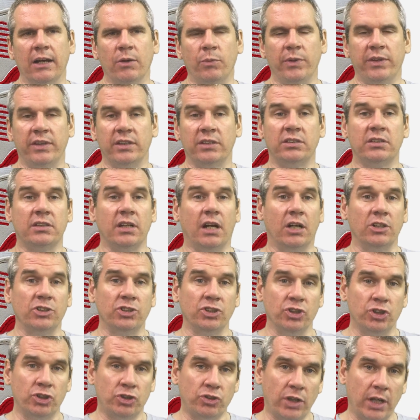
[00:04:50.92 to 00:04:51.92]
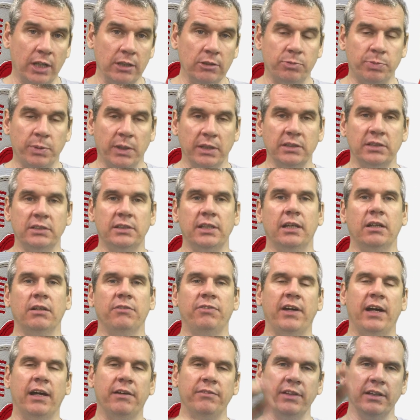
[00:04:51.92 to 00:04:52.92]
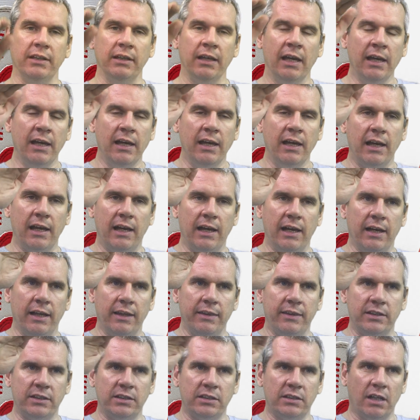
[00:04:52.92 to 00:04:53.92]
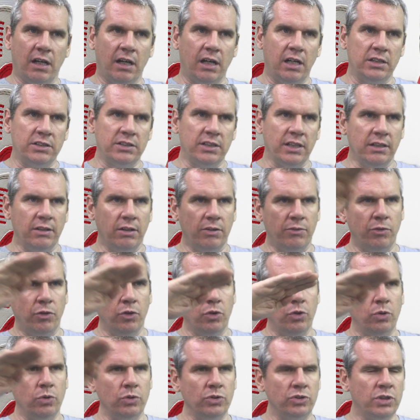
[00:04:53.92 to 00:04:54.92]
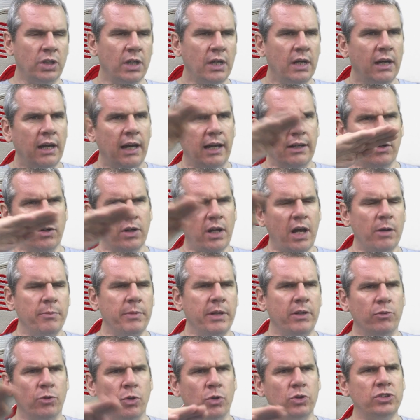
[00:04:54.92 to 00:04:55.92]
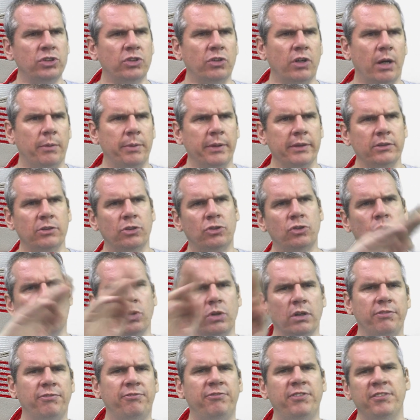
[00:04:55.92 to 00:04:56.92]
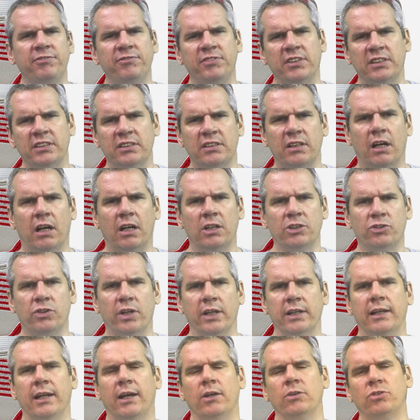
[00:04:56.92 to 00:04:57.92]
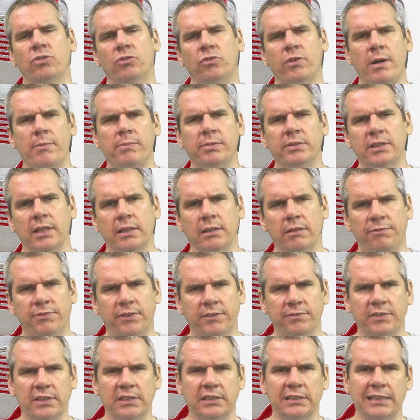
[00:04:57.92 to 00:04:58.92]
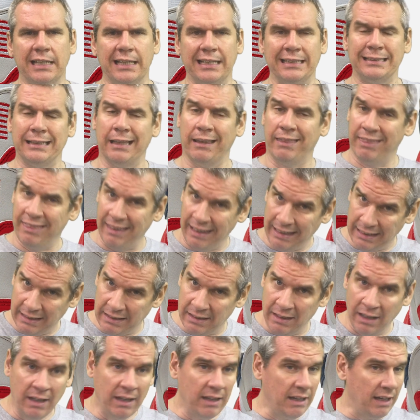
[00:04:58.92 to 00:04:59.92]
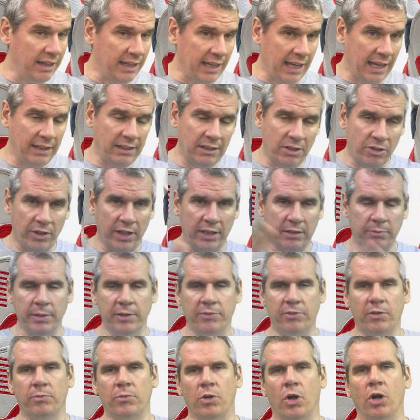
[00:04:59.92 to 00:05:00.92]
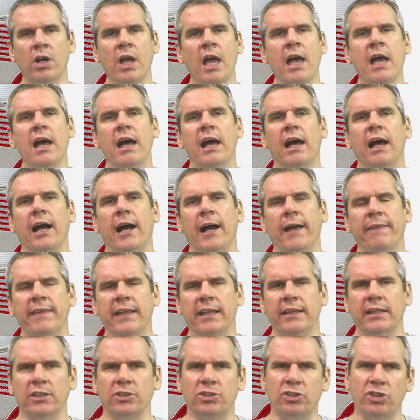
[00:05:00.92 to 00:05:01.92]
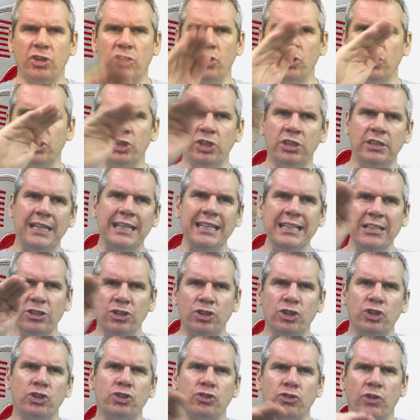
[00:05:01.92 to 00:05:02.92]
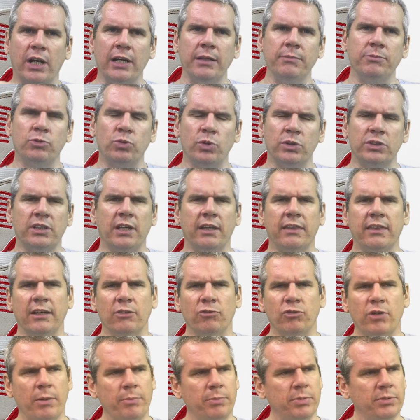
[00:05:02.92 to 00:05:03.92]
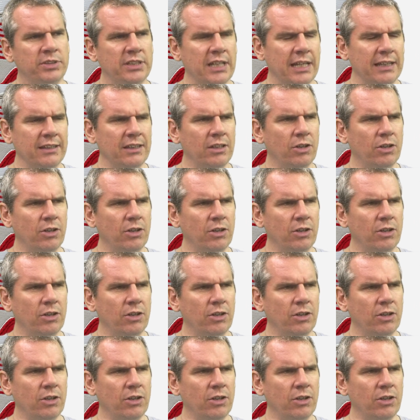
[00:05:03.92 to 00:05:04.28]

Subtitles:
with the stars and stripes, but instead of having the stars in a rows, I don't know how many rows there are, but there's a total of 50 stars right now to represent the 50 states. I think, again, correct me if I'm wrong, and then there's 13 stripes, which I think represent